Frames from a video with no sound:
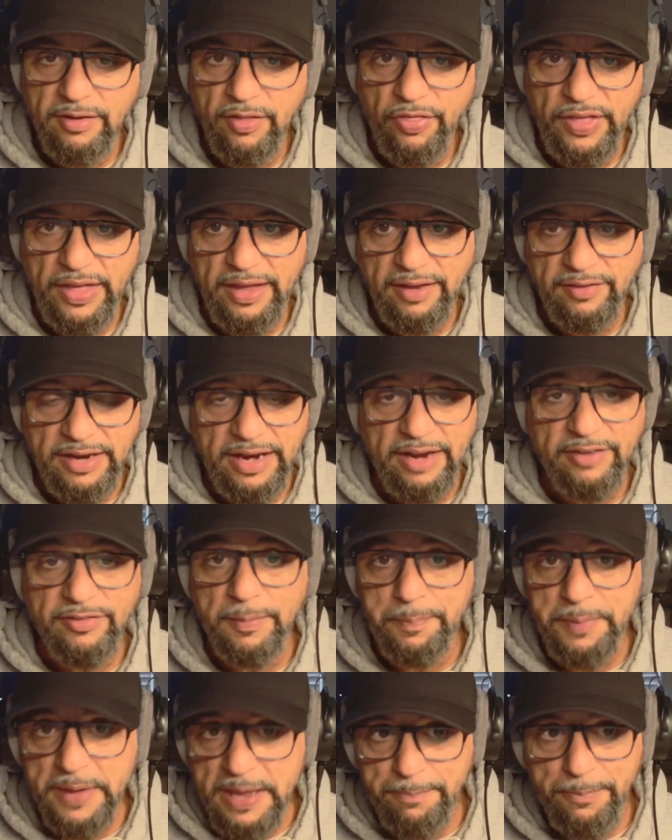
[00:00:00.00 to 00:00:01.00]
things, and as a
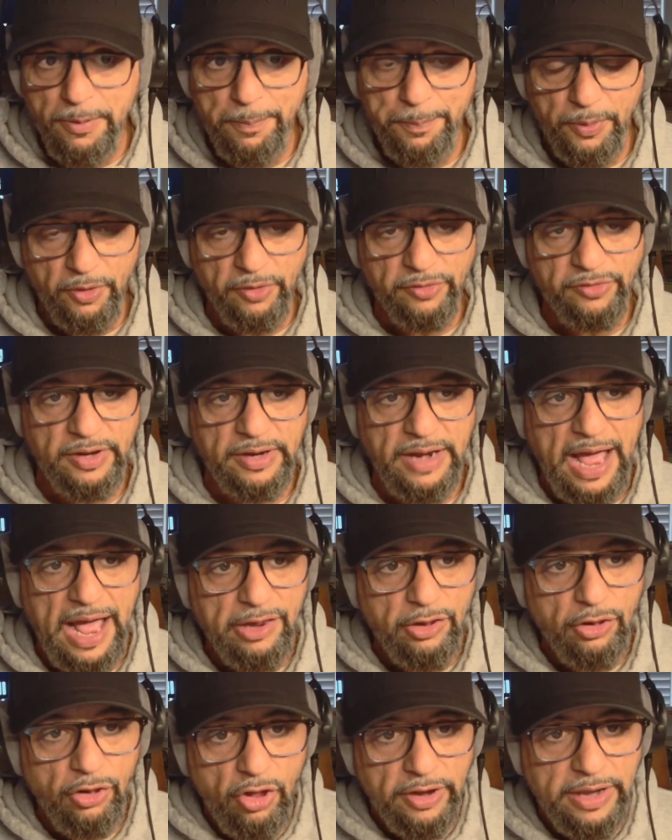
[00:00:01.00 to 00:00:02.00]
people person, I
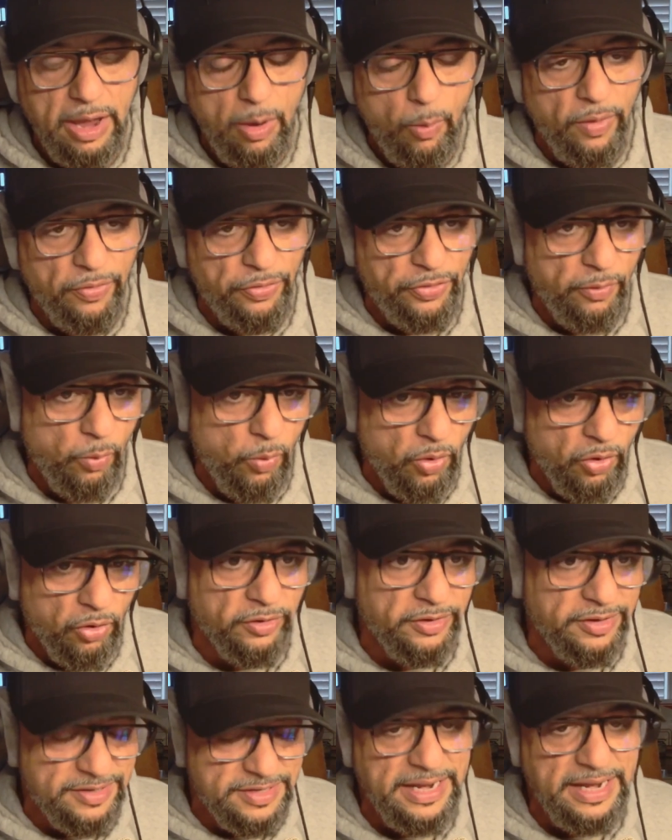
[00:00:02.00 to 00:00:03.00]
look at what the
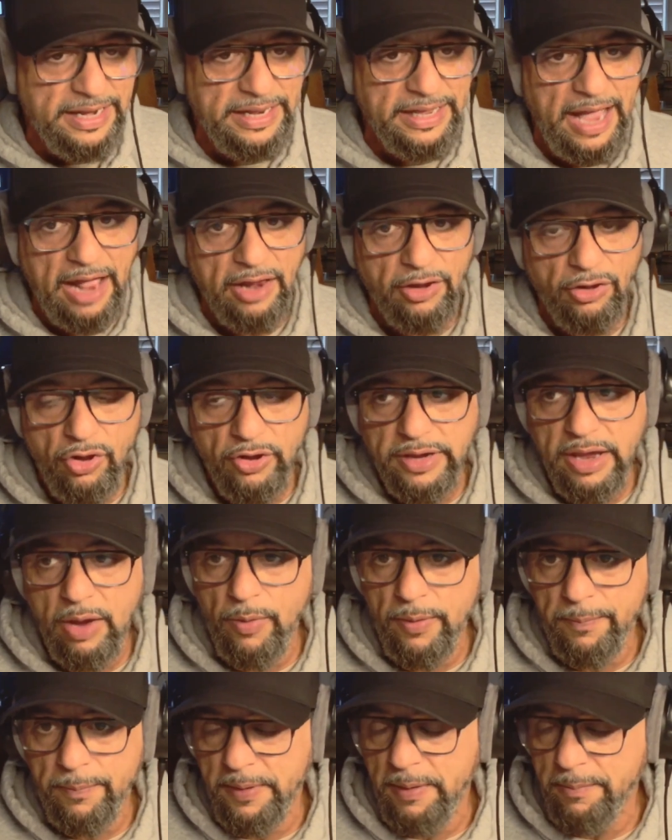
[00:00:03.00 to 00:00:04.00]
world is needing. I look at
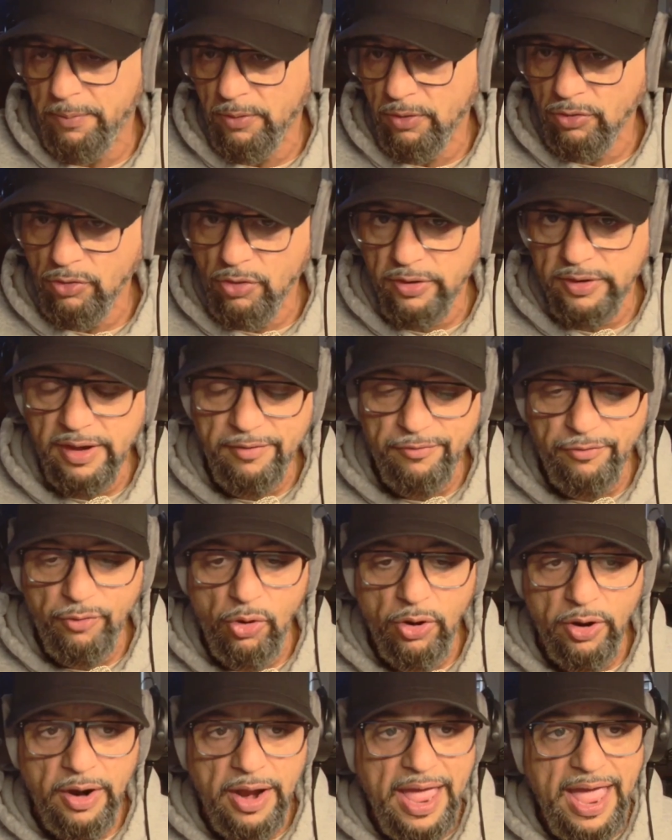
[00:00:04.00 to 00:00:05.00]
what people are looking
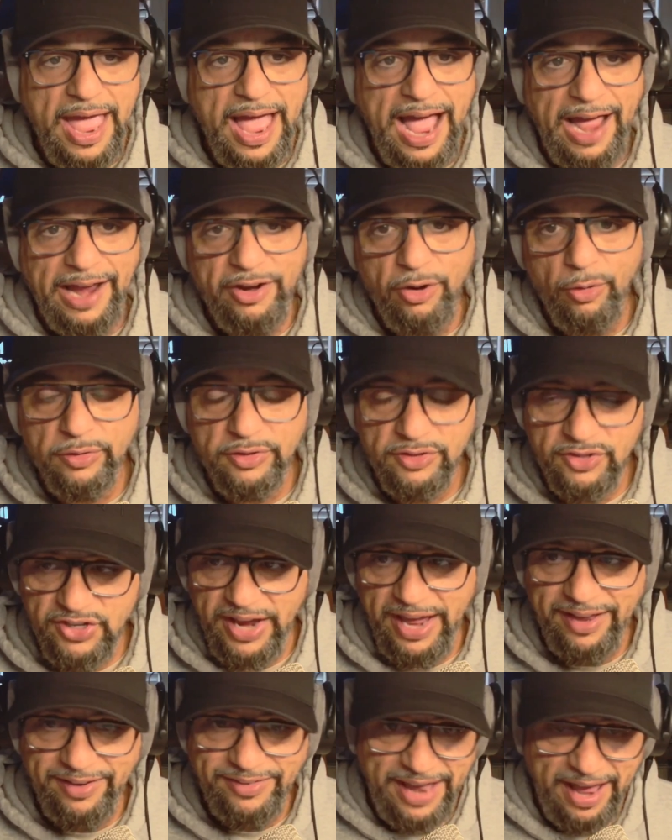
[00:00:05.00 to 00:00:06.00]
for. I don't
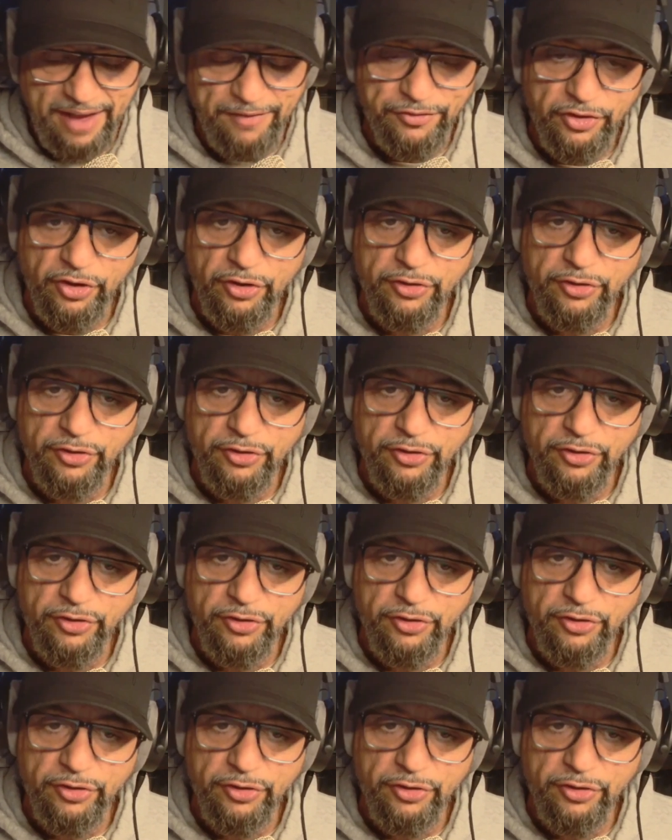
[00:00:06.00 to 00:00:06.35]
chase after